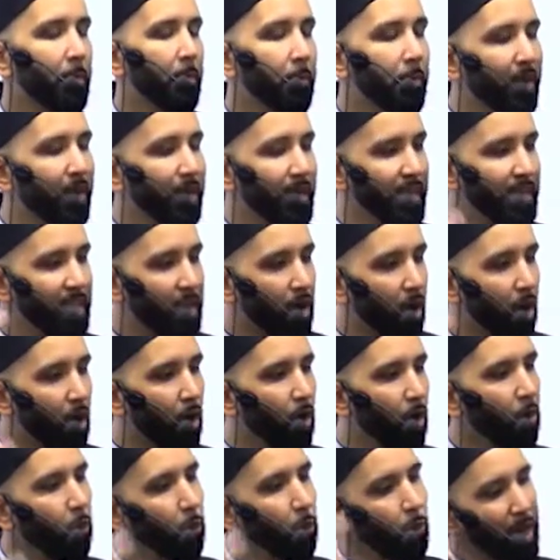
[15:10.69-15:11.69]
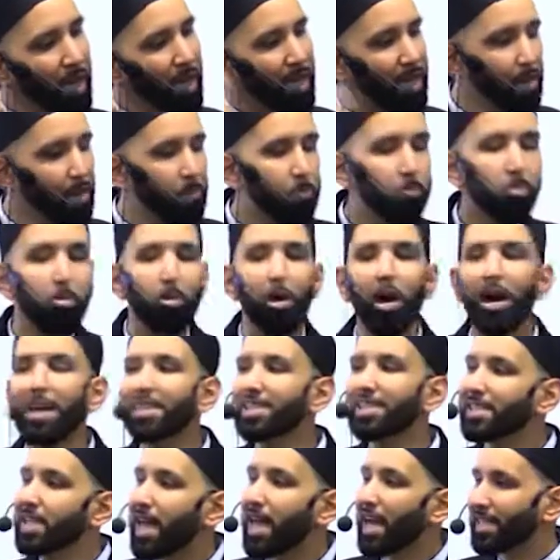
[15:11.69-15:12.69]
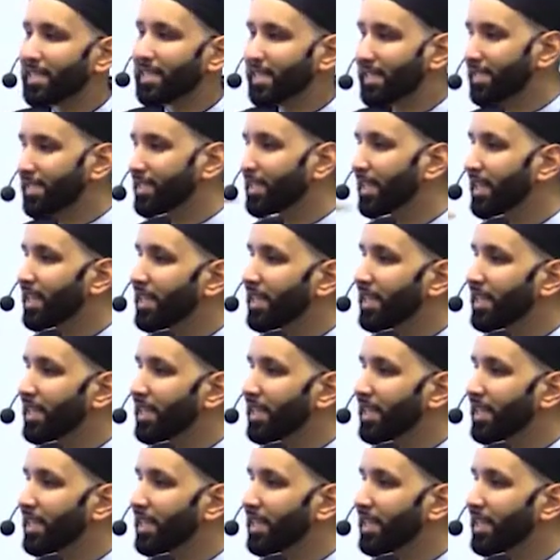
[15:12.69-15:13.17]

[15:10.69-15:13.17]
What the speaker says: But he already processed